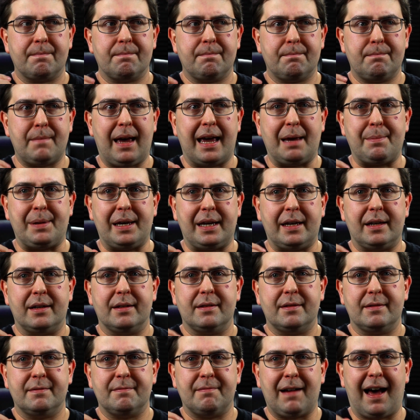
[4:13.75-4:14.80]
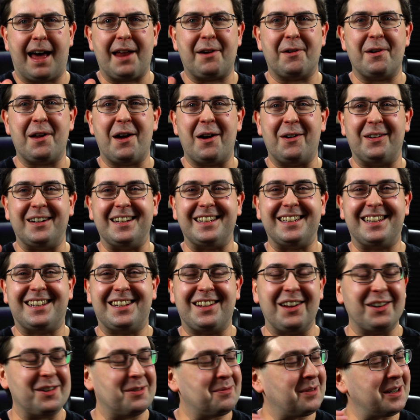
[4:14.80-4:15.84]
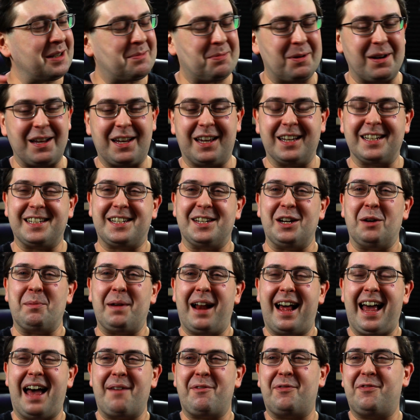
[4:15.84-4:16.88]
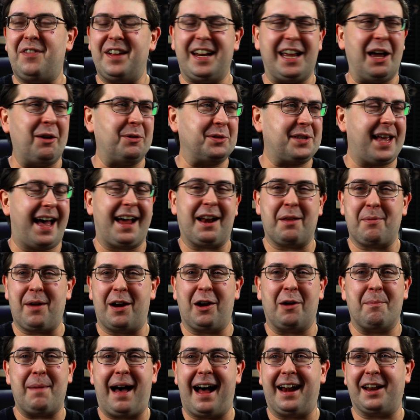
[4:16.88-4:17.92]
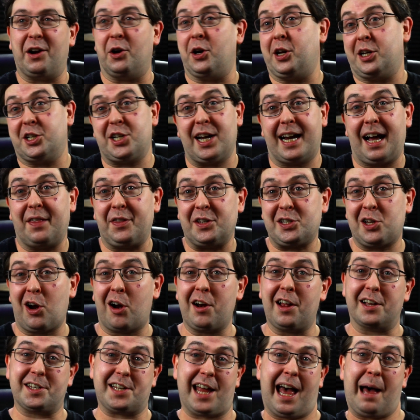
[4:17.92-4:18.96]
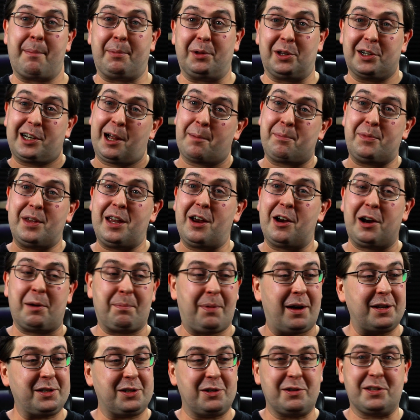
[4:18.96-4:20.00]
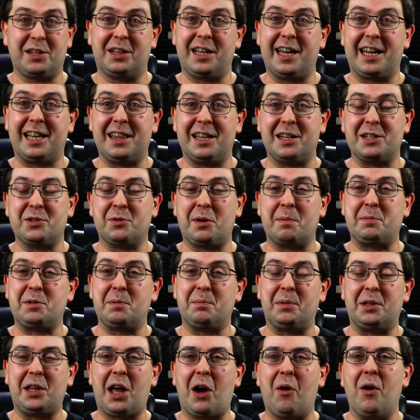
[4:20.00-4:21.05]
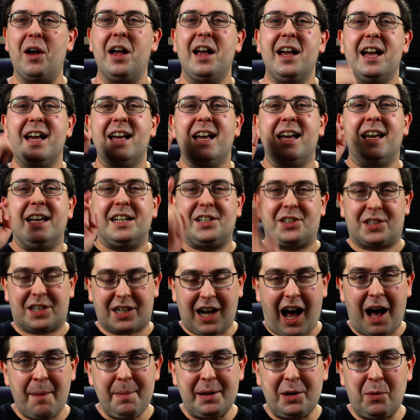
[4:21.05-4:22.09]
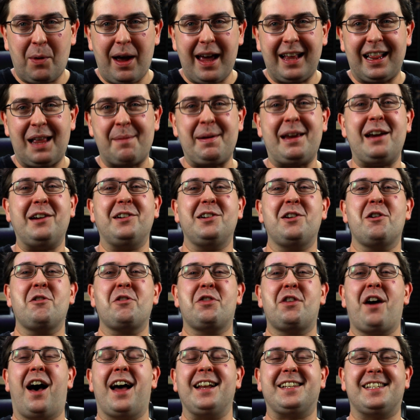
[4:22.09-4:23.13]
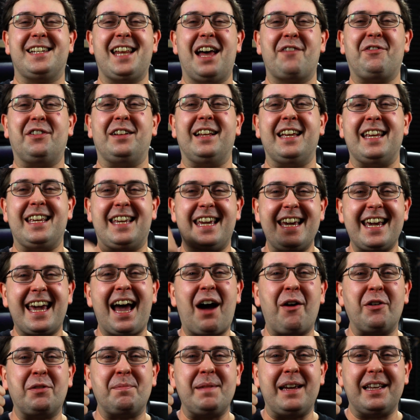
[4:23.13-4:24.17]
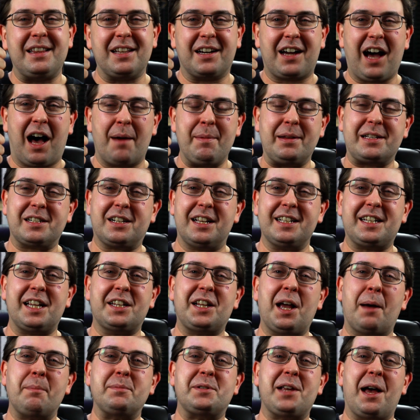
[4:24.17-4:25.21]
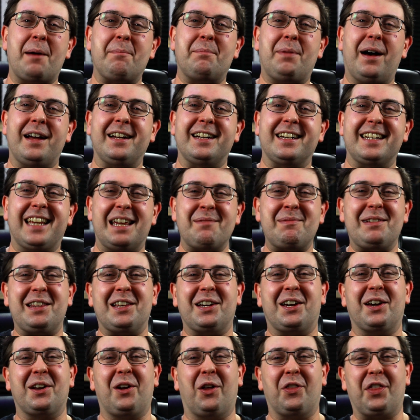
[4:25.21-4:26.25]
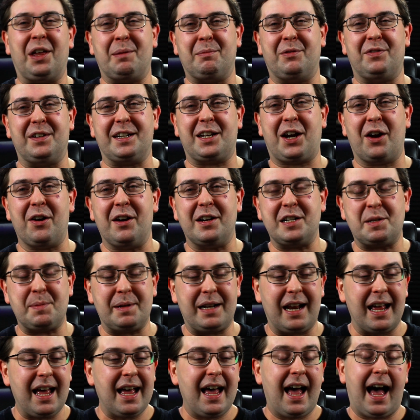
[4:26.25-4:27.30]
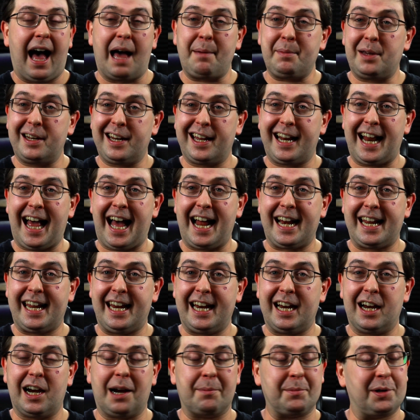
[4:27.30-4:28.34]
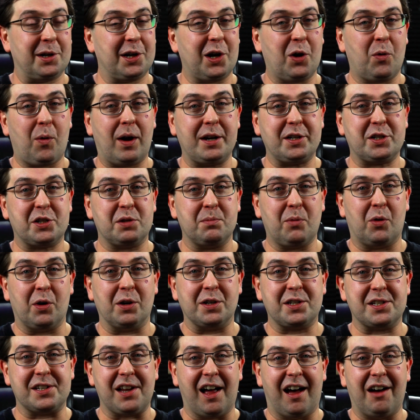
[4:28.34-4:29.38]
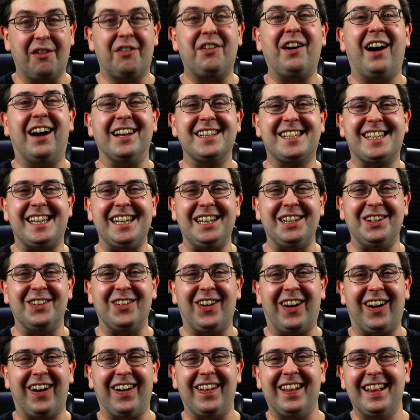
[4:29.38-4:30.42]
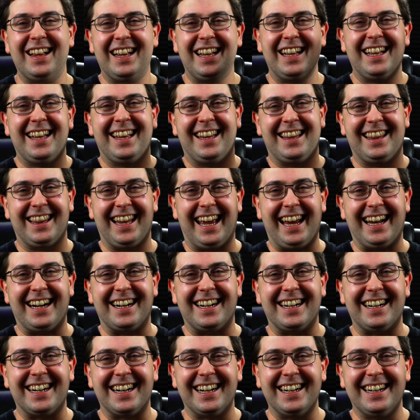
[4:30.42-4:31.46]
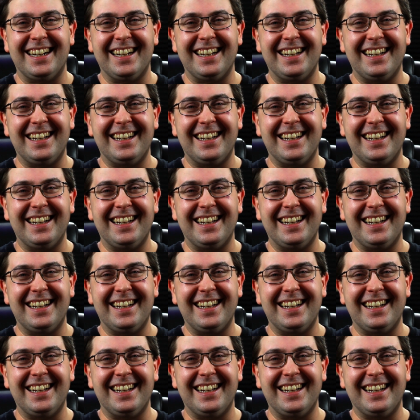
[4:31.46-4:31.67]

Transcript: Maybe. I don't know. Third one's pretty good too, but I have videos out of there about it, or you can check out the Stardust app and look up the Eric Butts using the link in the description below. Comment away, let me hear your thoughts, definitely. Geek out with me in the comments, click the thumbs up button, give me the good old thumb of encouragement. I'm gonna get out of here, I'm gonna go watch some more stuff. I'll see you all later.